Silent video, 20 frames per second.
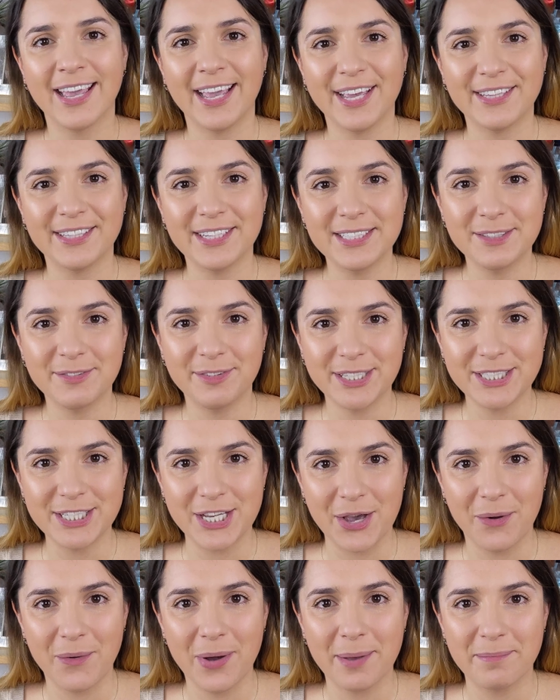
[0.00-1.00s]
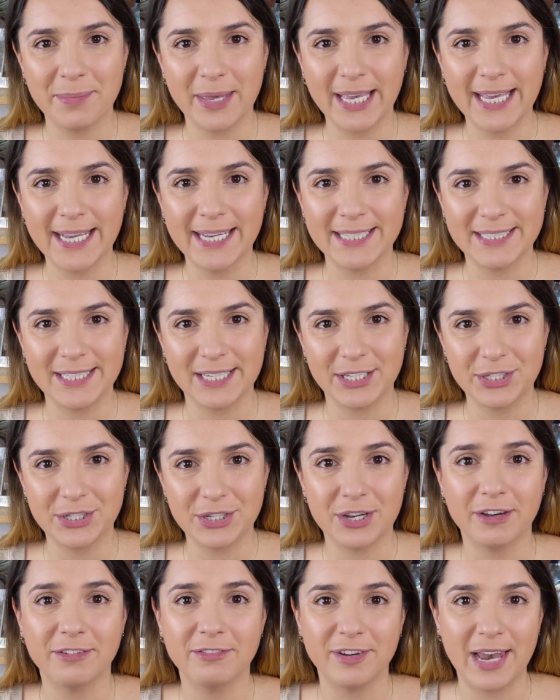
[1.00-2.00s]
In this video, I'm making a
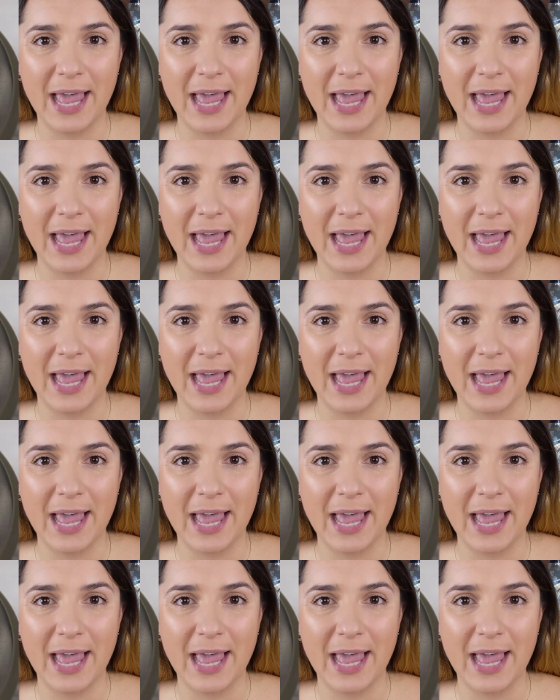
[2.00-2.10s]
dish of